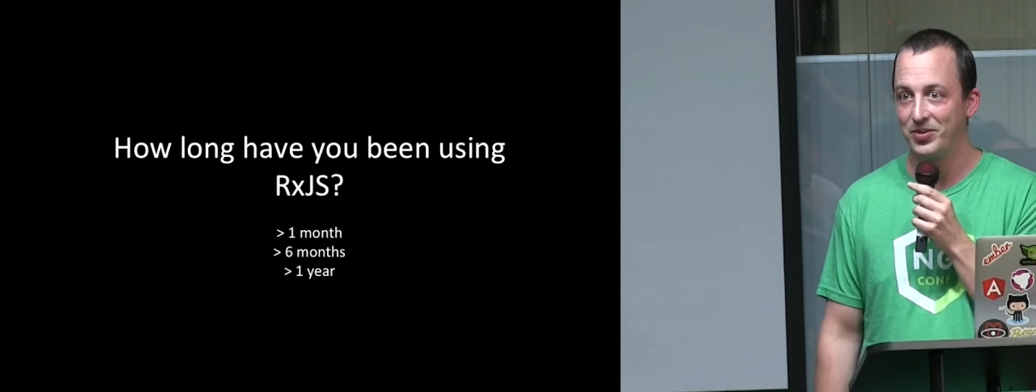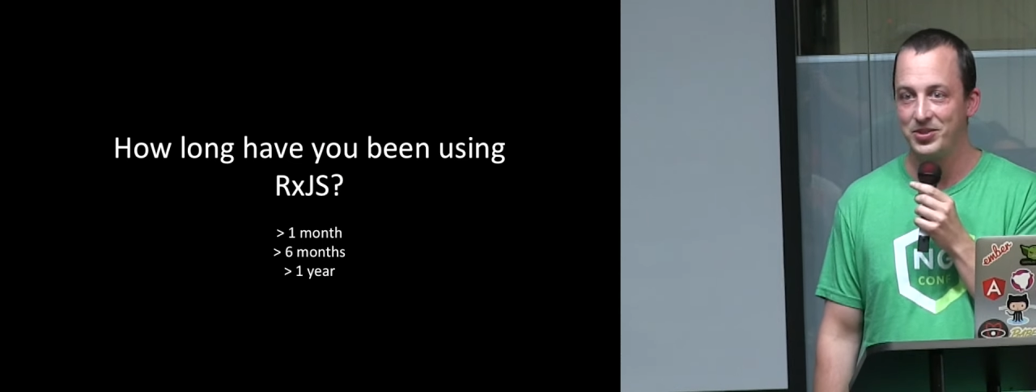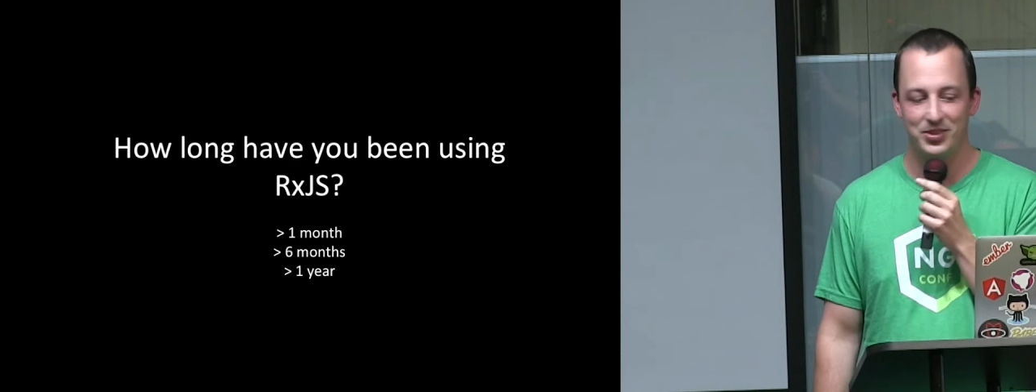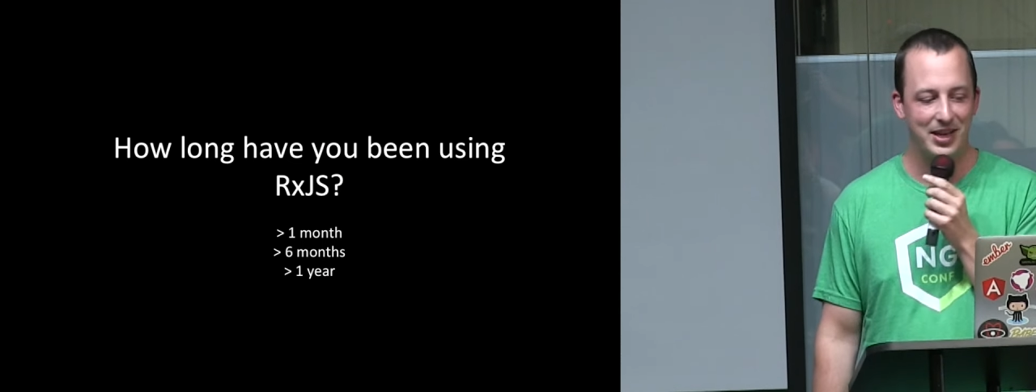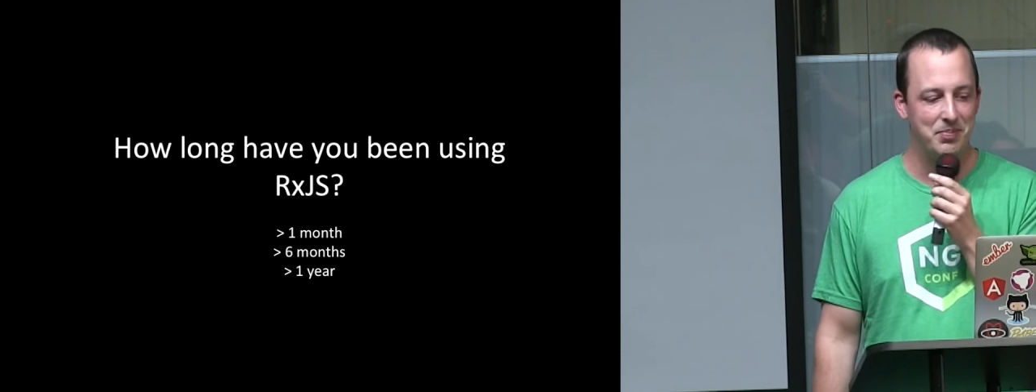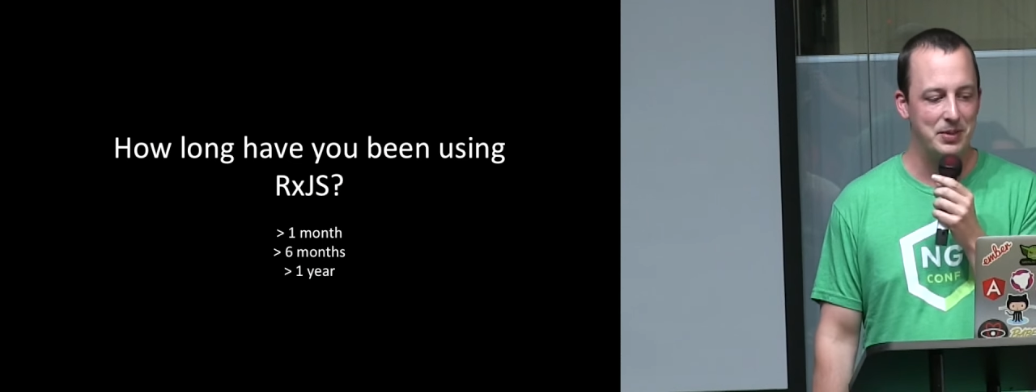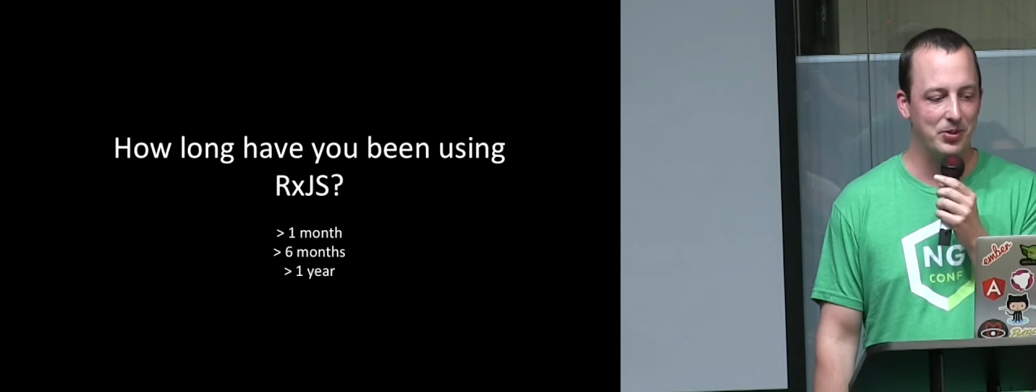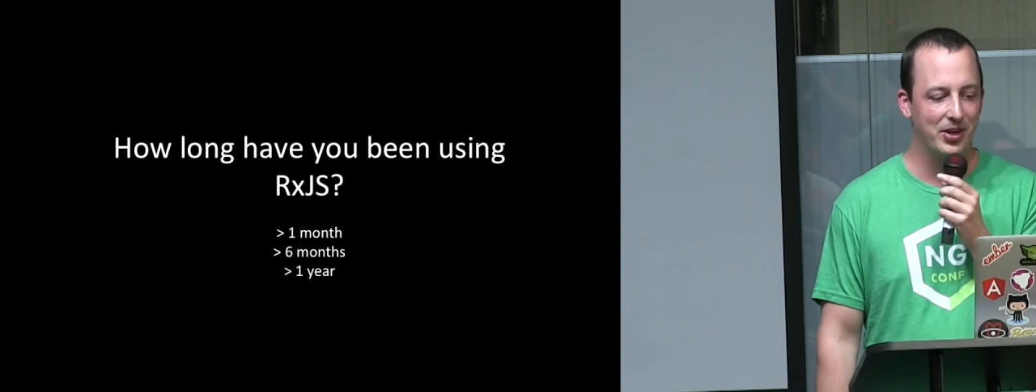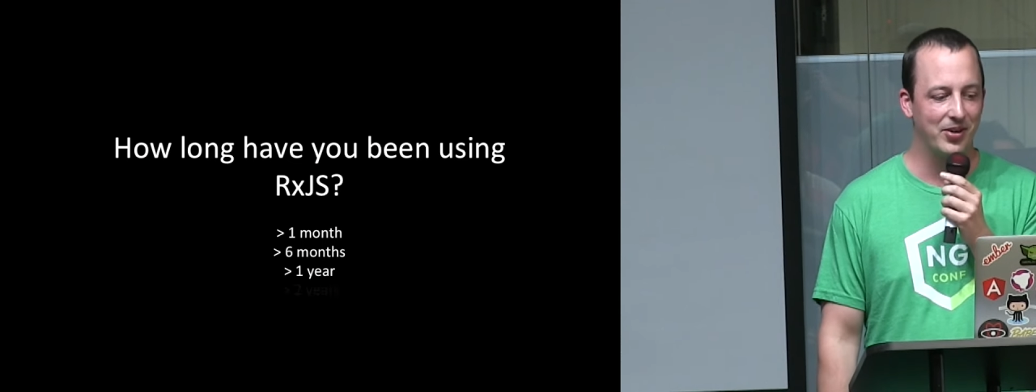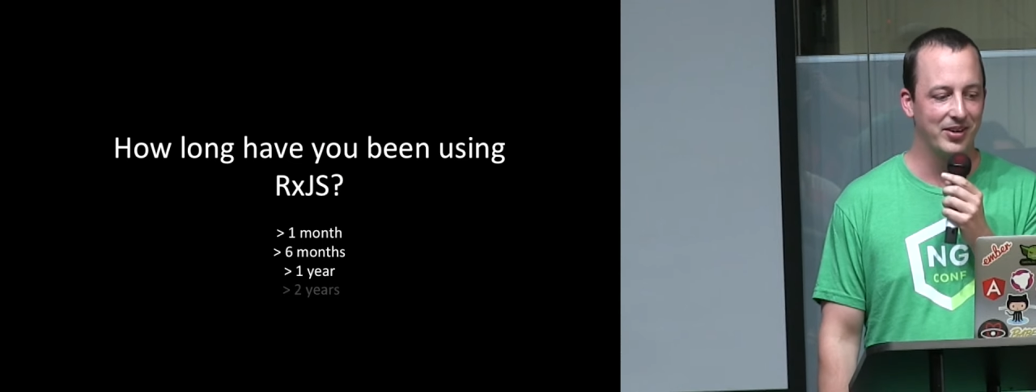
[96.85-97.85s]
Still got
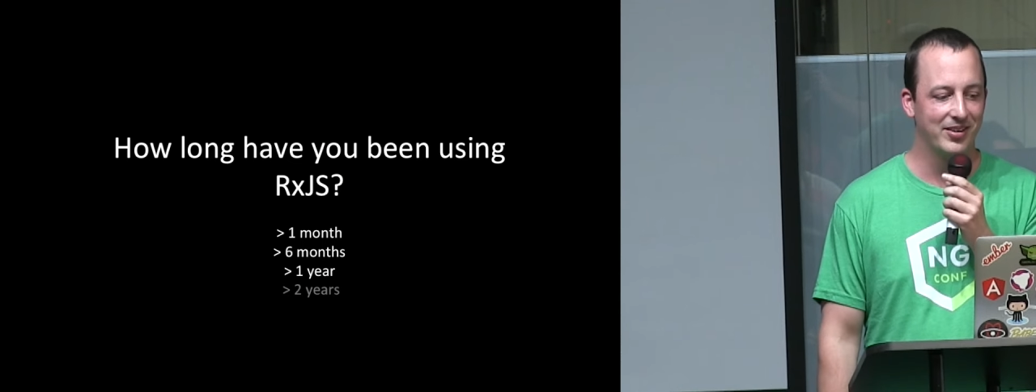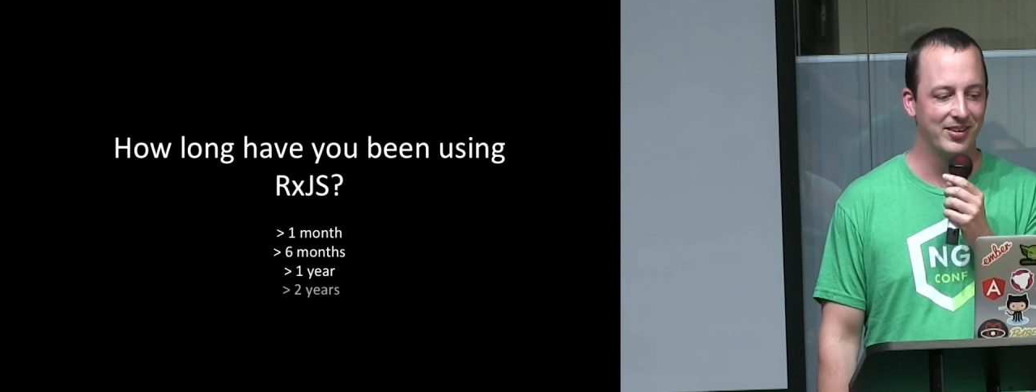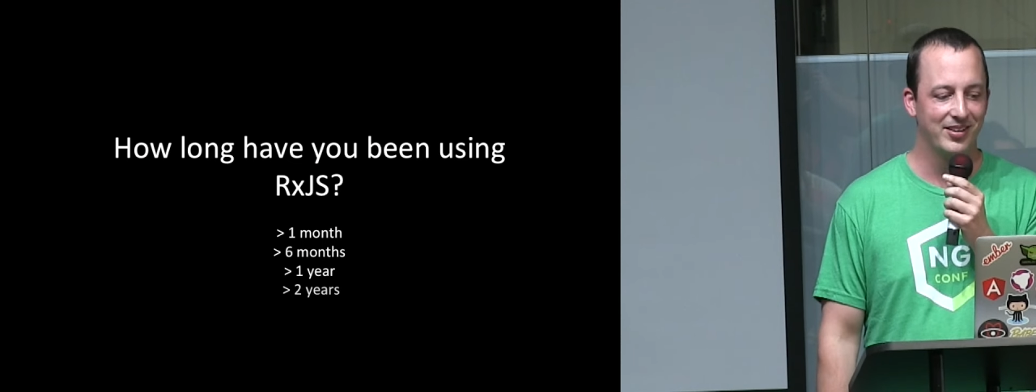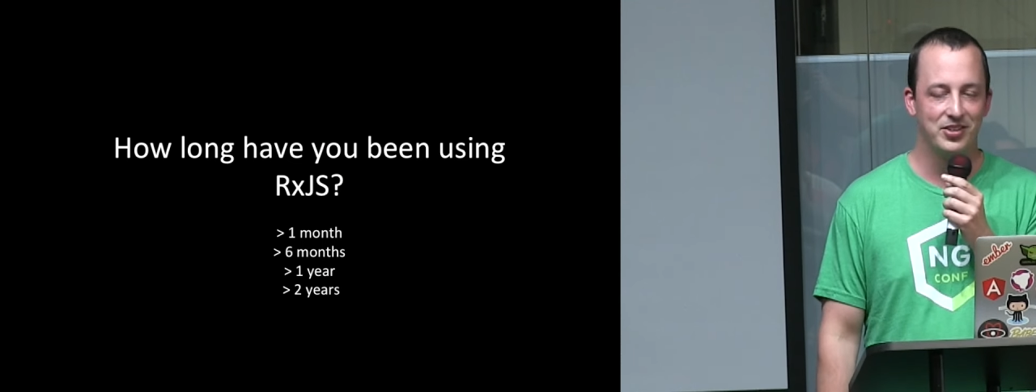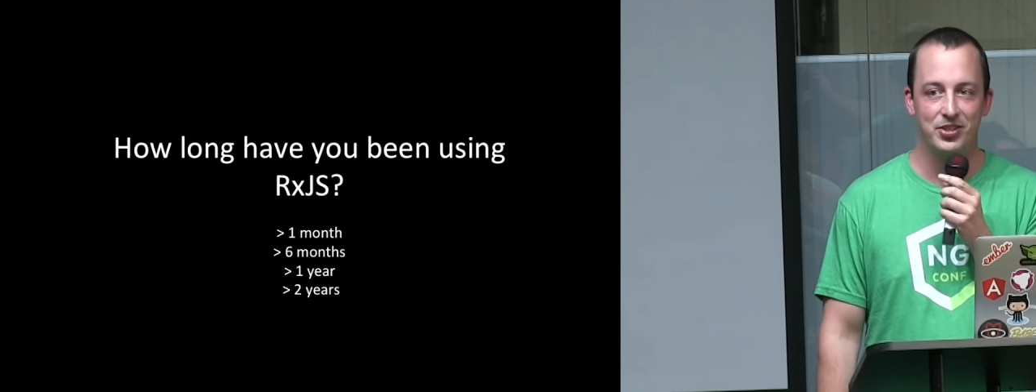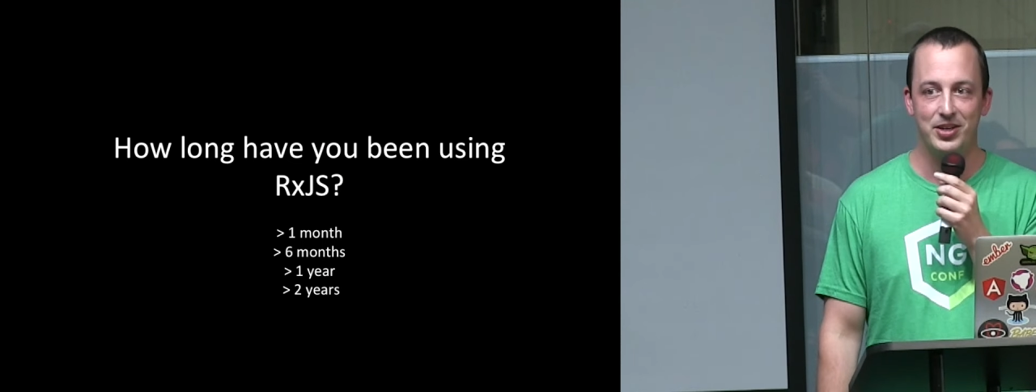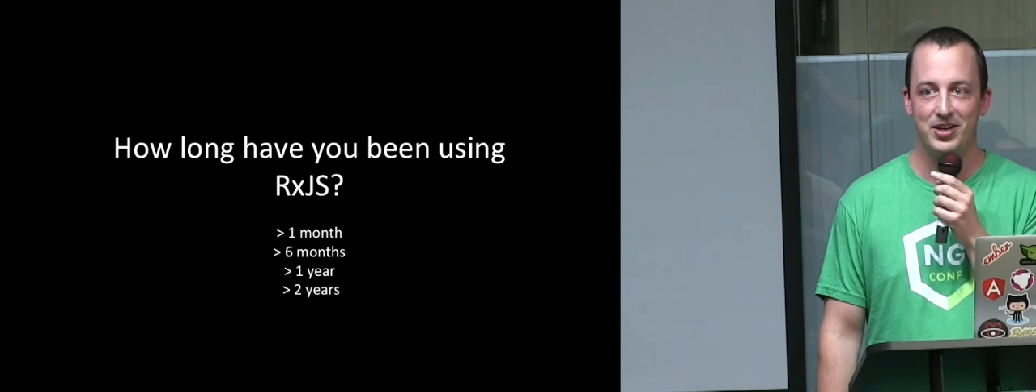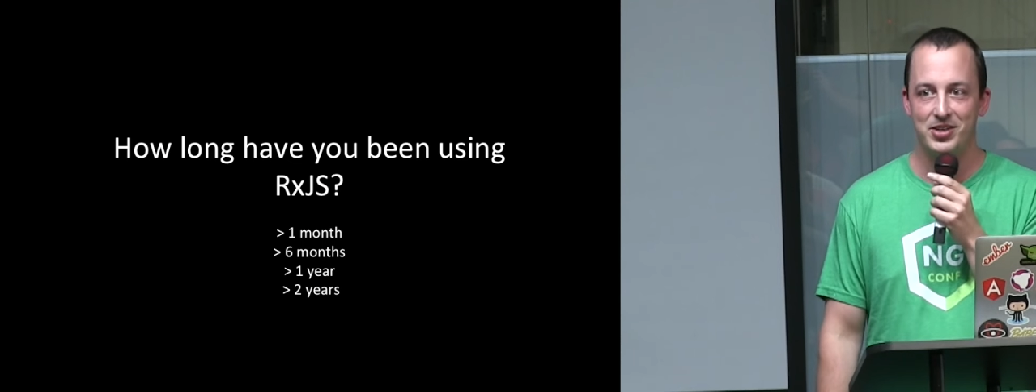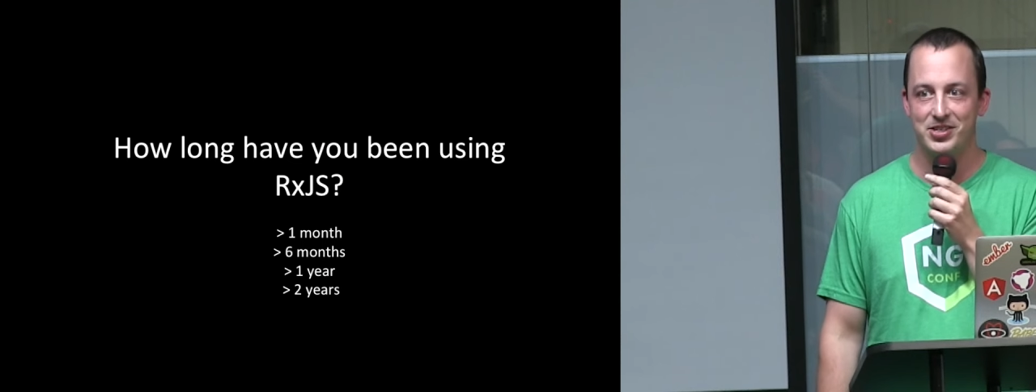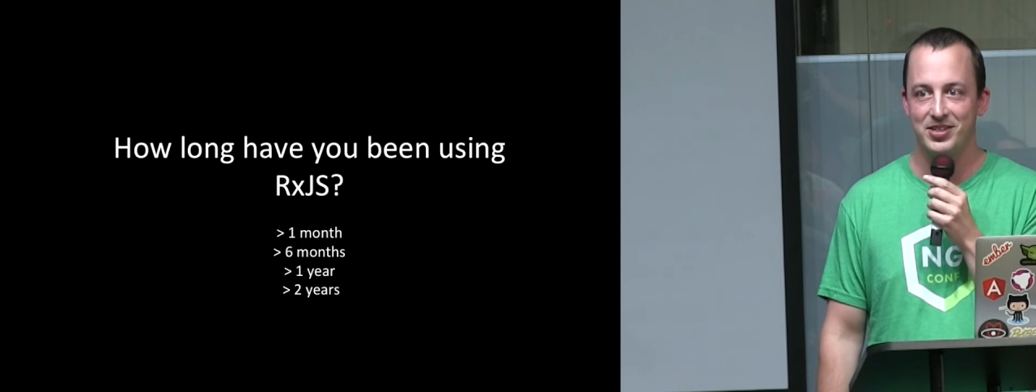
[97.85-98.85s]
people going. Two
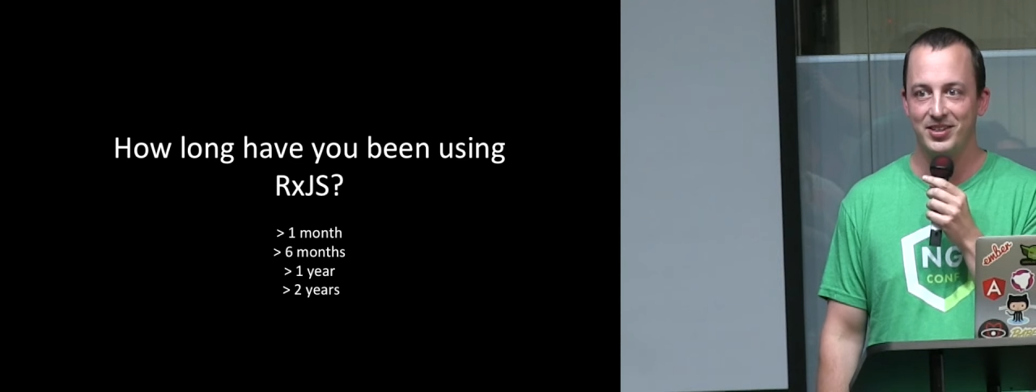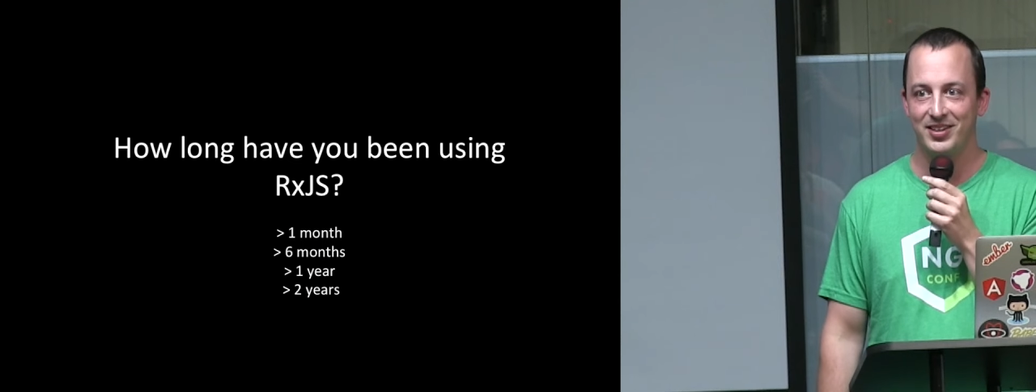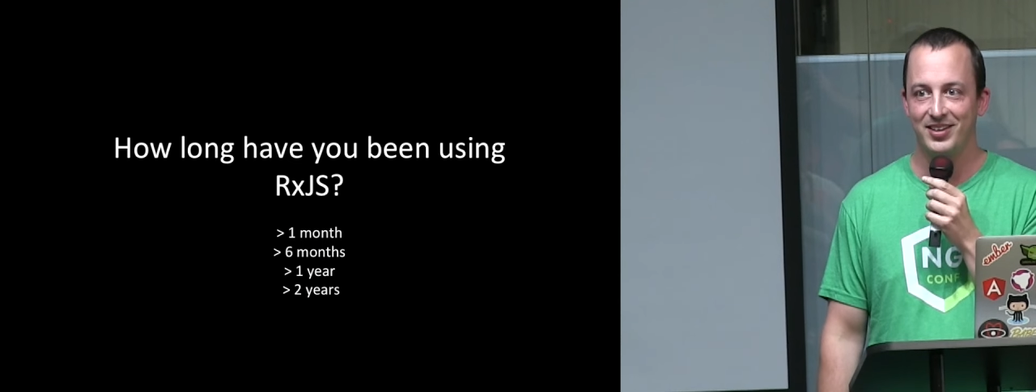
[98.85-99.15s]
years.